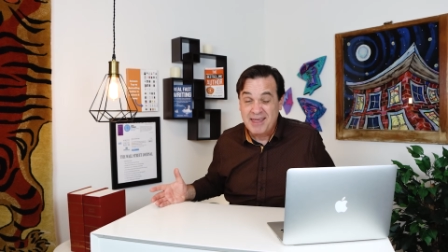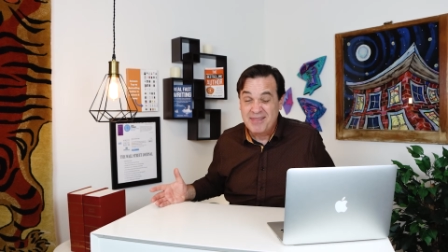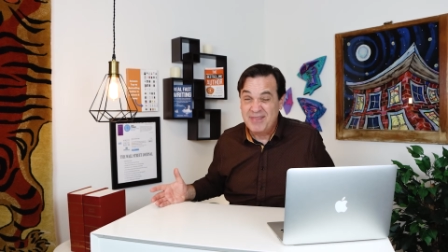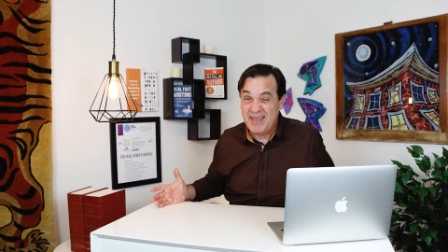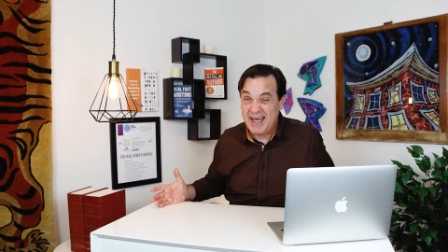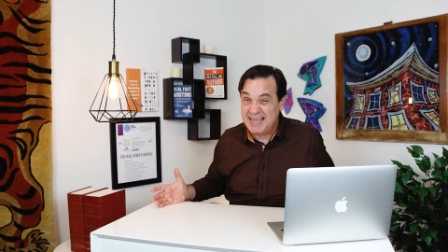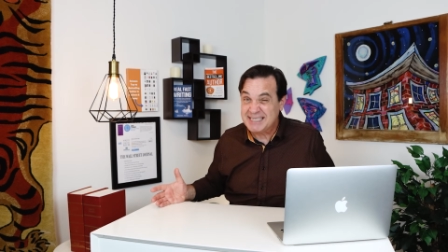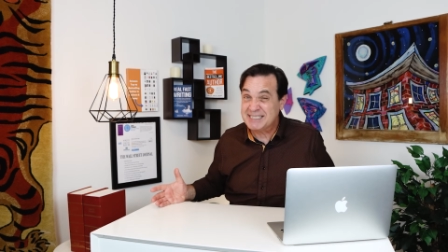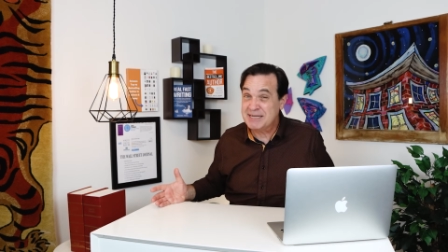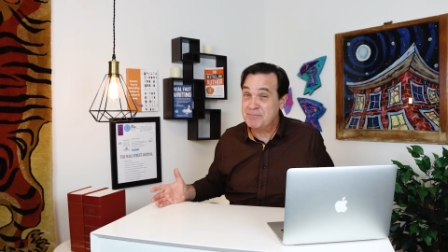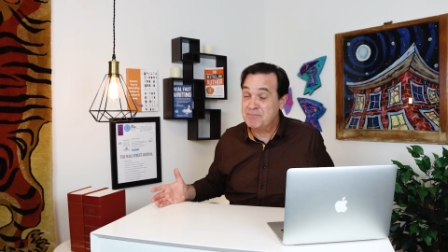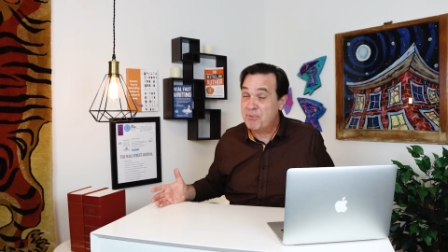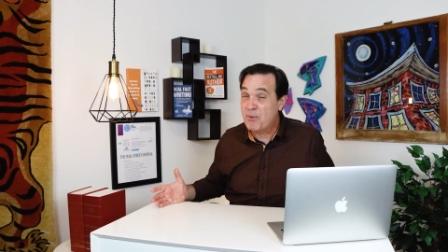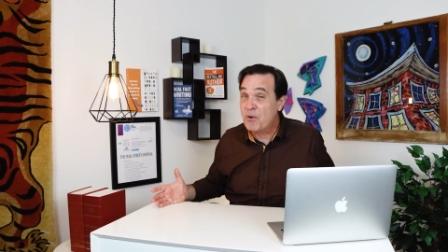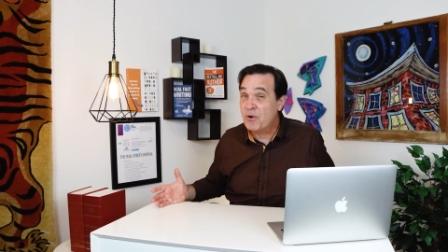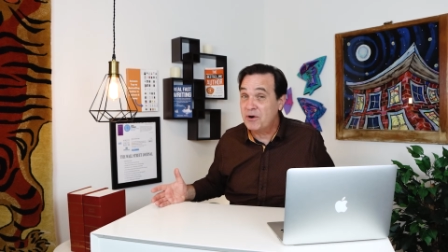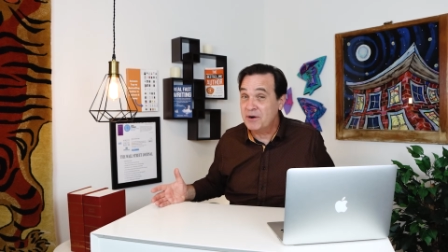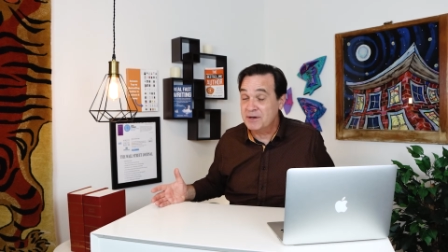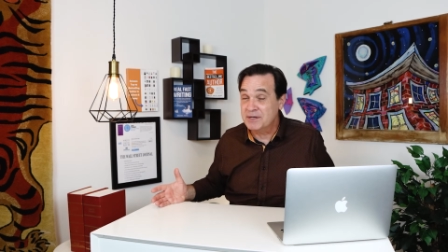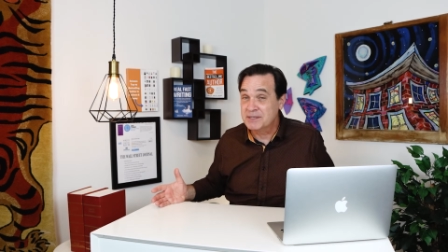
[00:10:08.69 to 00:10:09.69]
That's
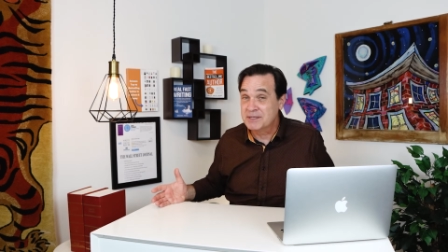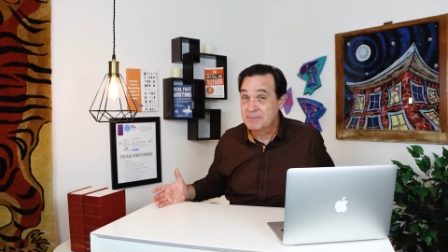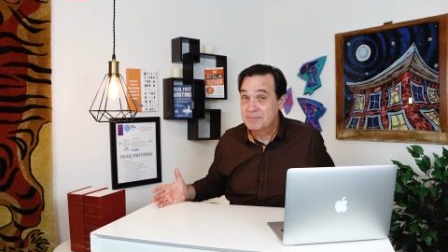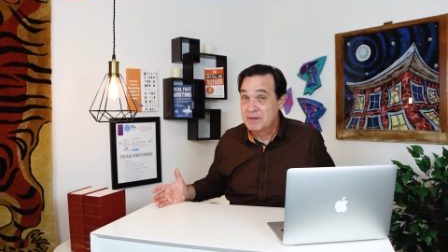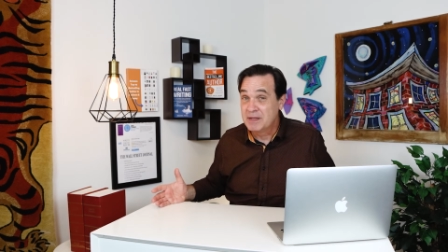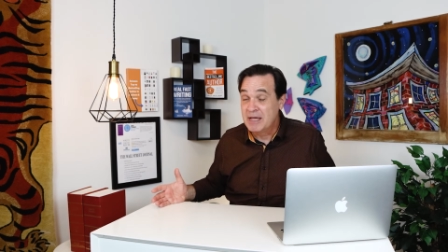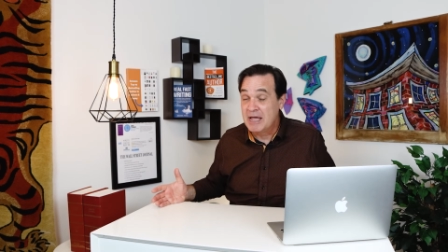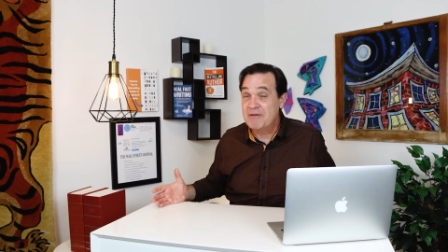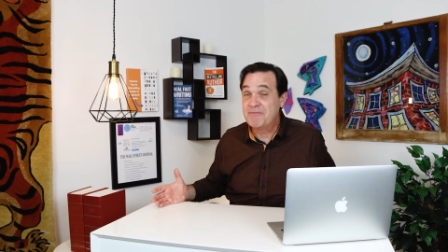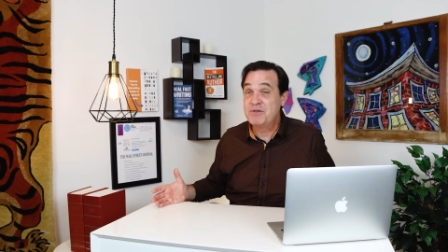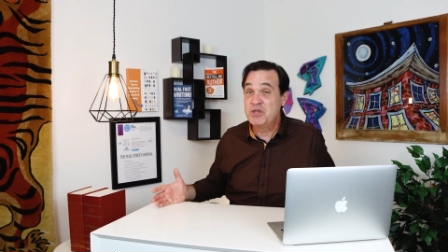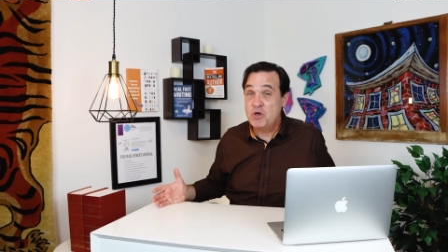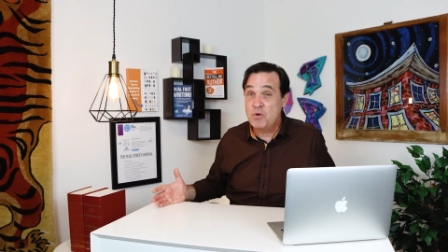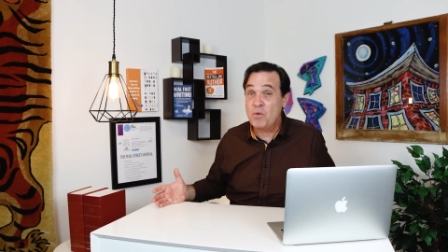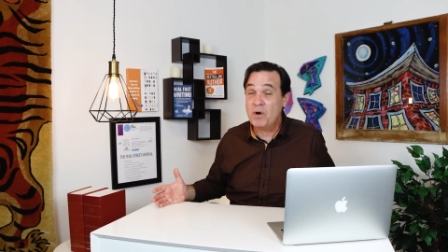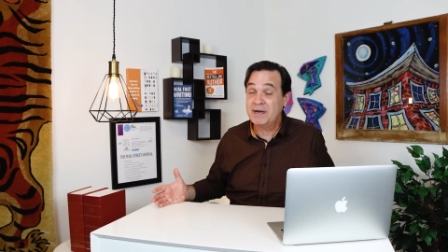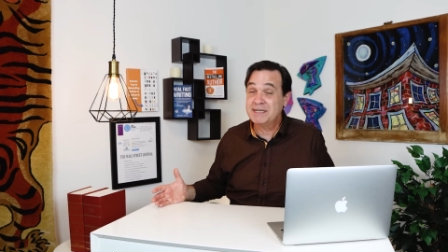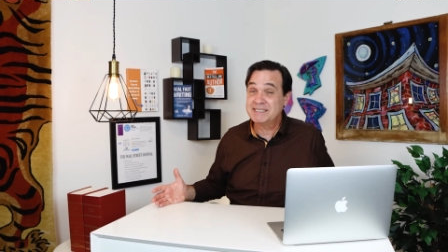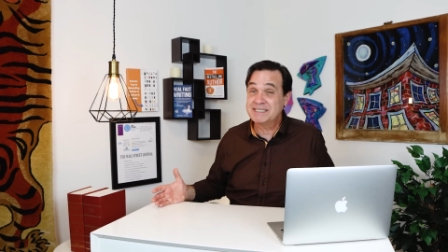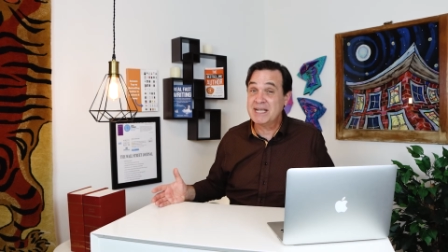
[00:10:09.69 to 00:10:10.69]
important. If you
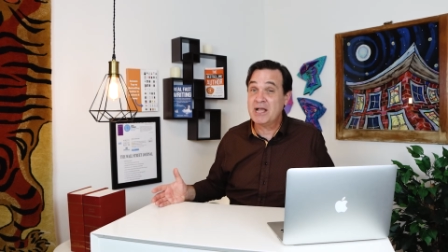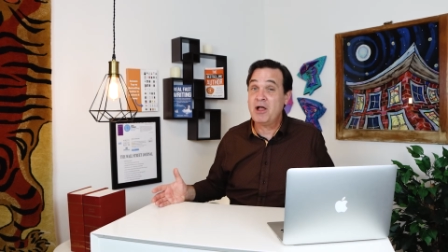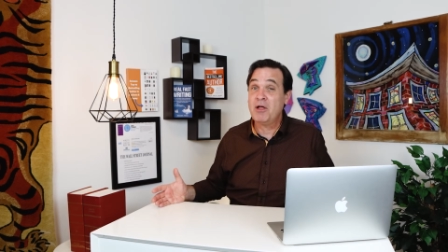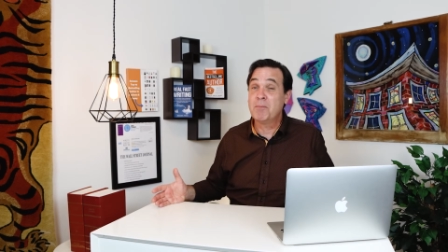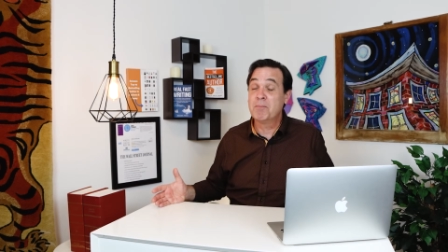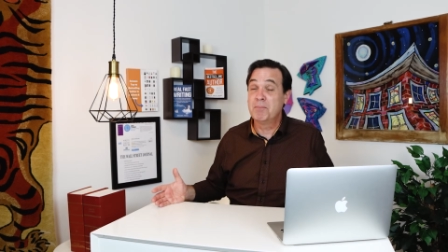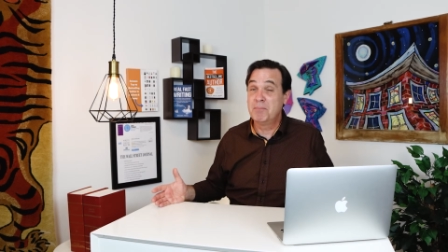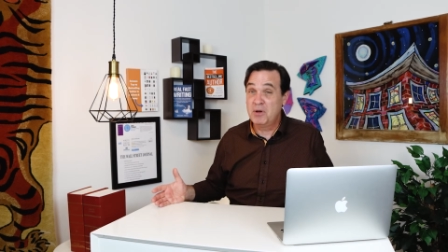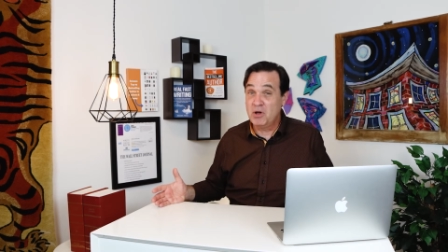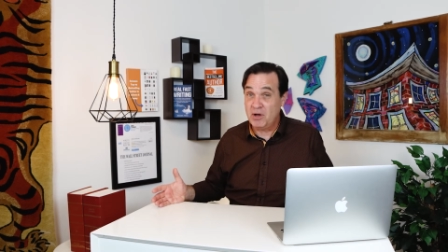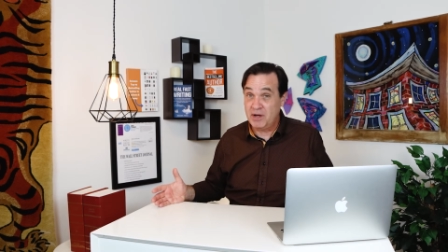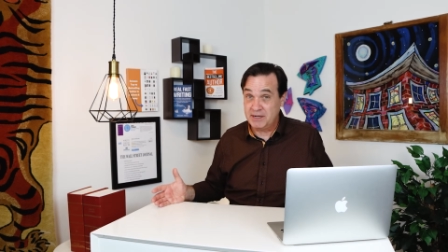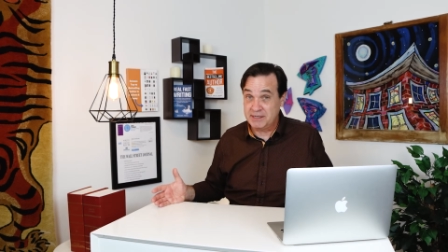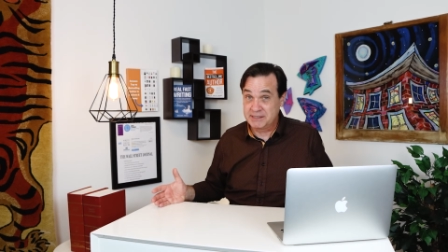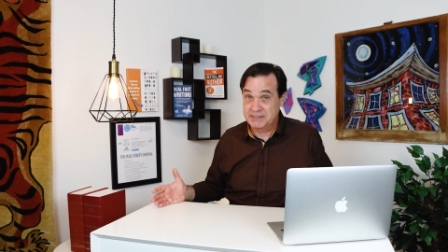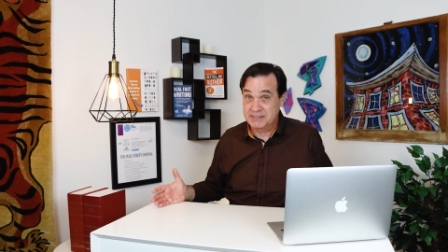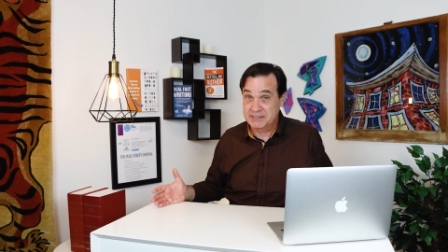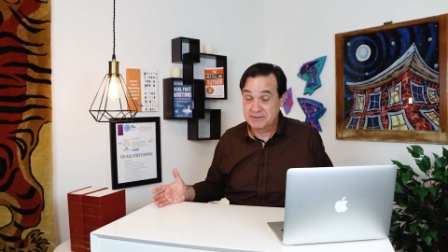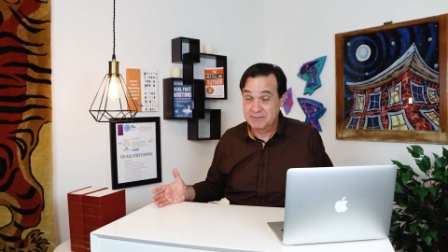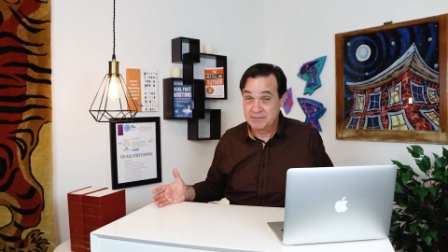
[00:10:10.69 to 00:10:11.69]
want to sell
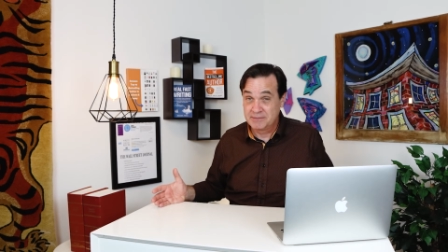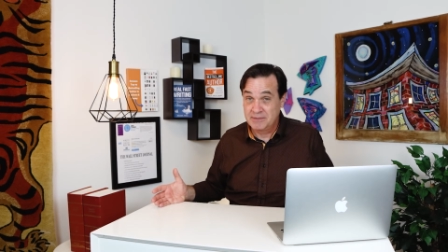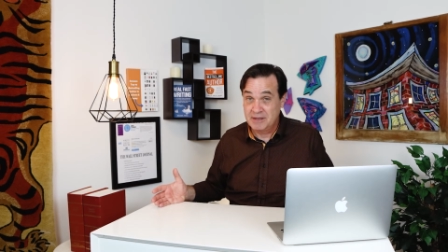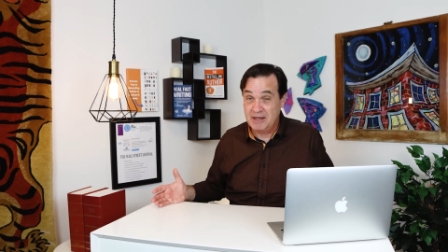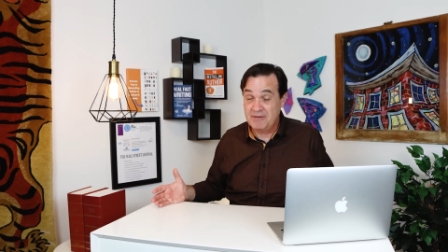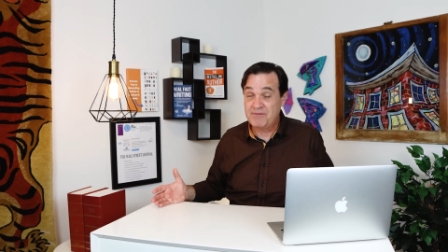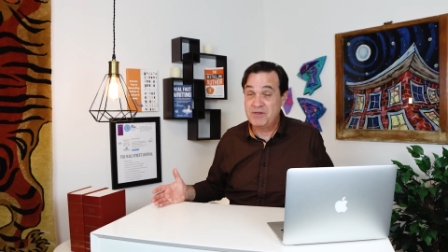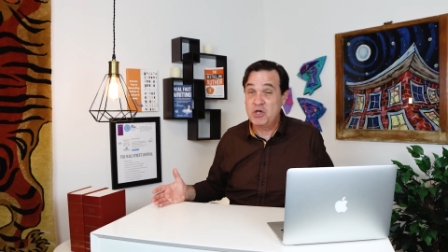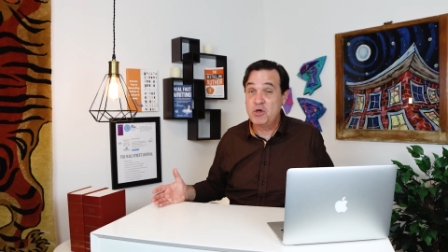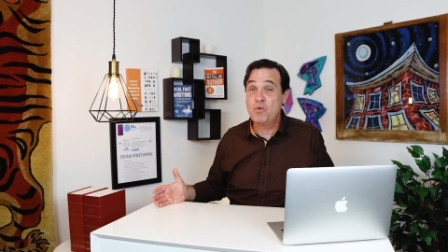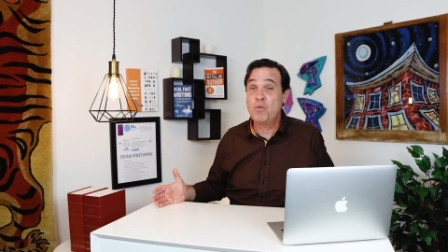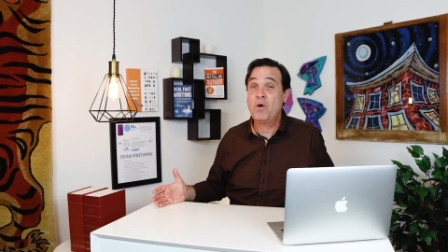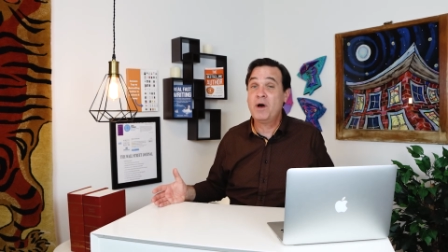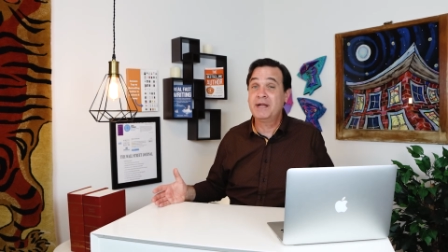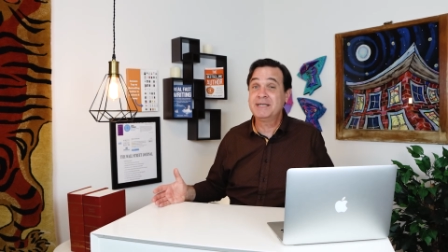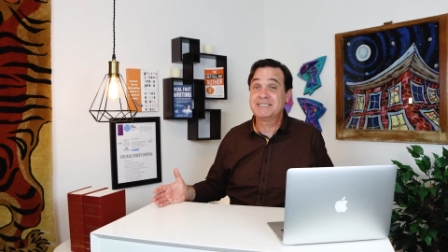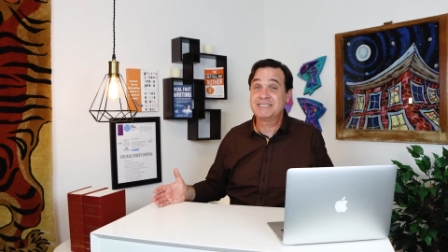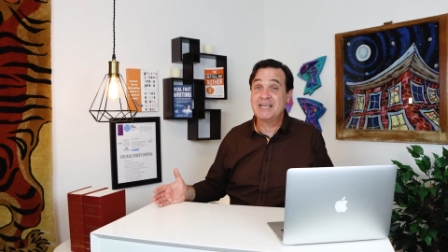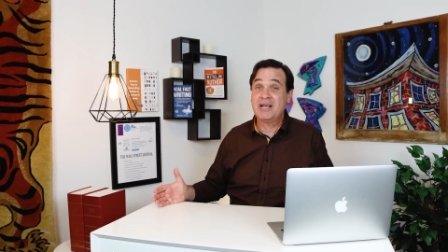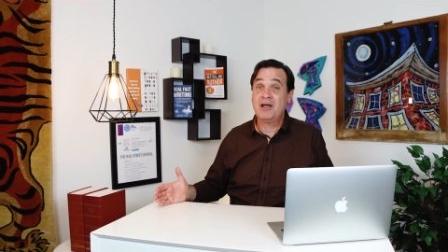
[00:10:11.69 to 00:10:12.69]
books, if you
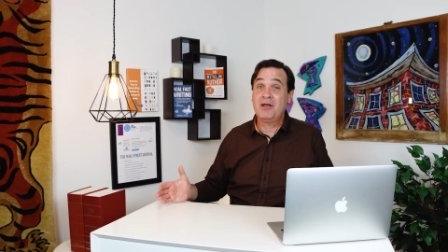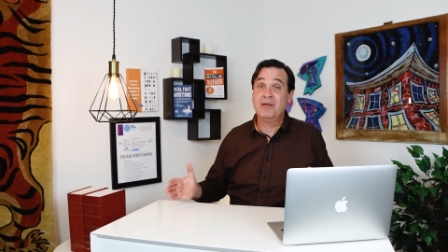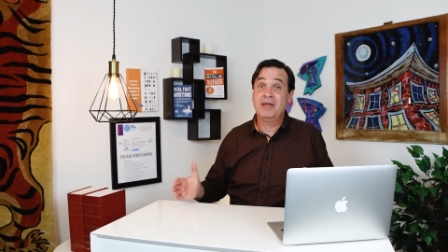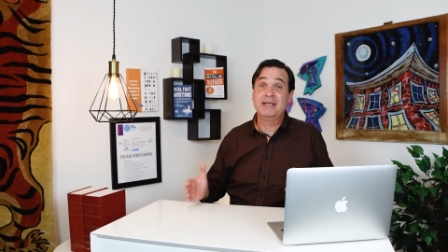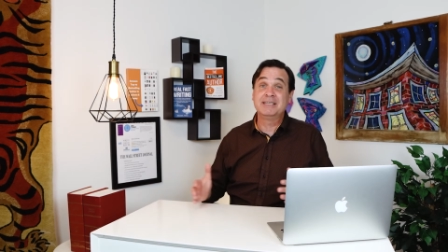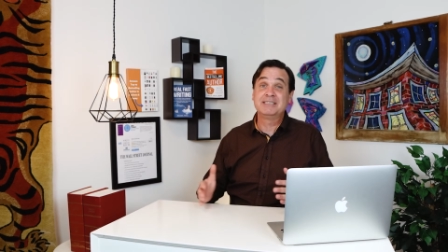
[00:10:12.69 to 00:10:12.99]
want to sell